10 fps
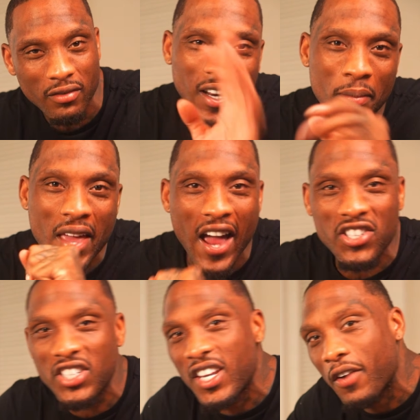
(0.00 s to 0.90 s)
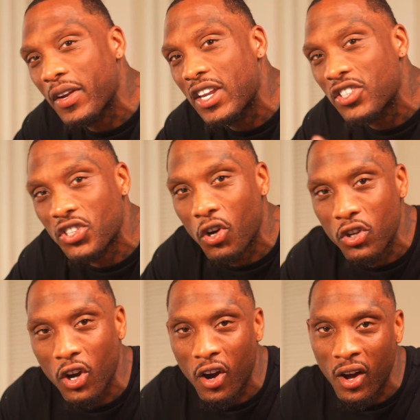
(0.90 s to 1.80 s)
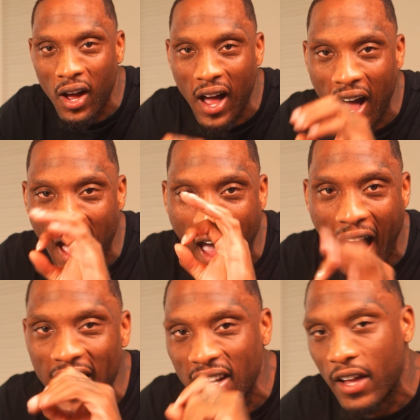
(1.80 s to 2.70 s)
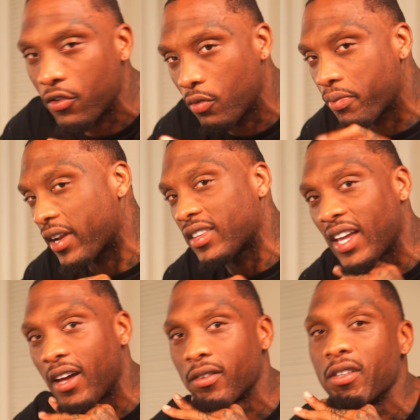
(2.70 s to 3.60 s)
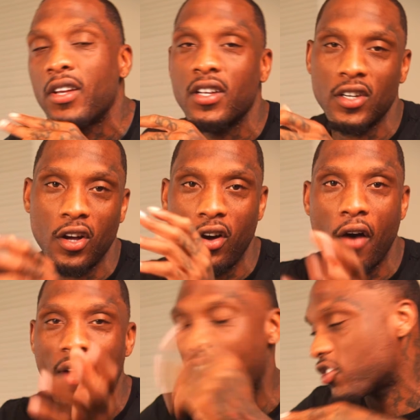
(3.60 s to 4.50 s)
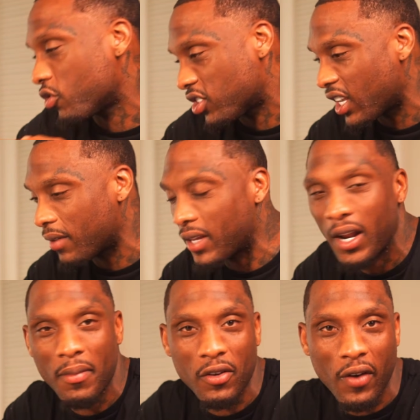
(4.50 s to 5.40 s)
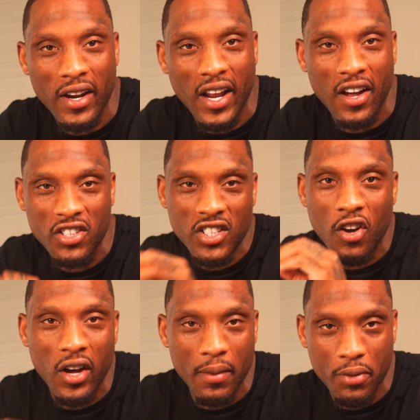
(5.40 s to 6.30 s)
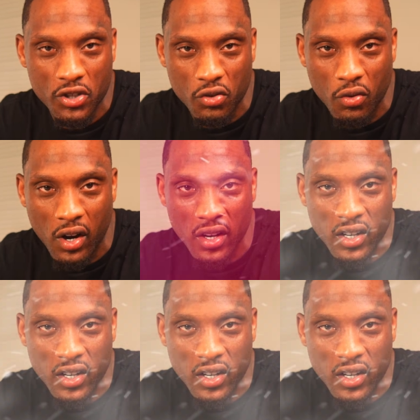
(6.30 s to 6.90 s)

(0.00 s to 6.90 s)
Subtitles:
Let me actually get ready and show y'all a high level breakdown, of actual setup that I'm in right now. Just to go ahead and put you on.